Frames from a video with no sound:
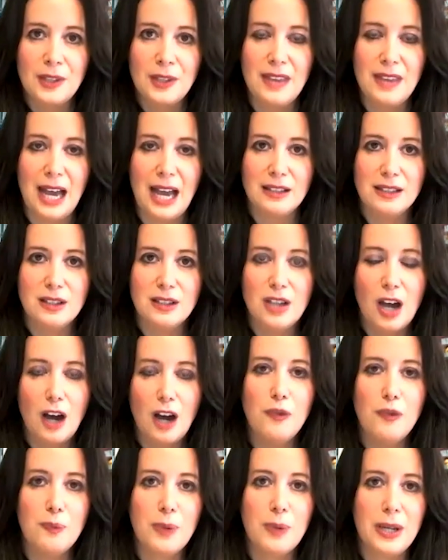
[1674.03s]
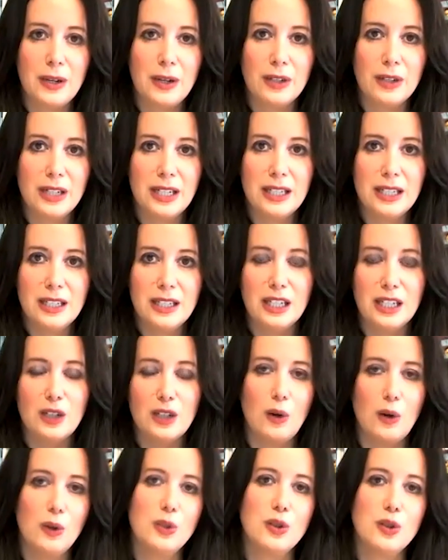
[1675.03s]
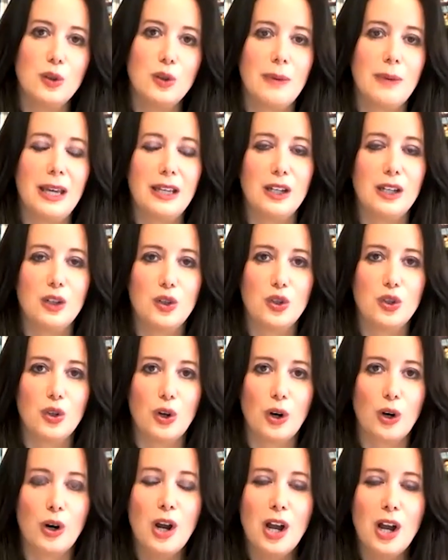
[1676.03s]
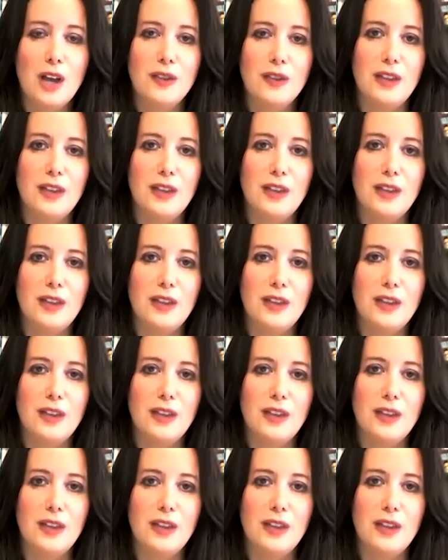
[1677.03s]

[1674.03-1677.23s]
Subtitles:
that tough period and also making sure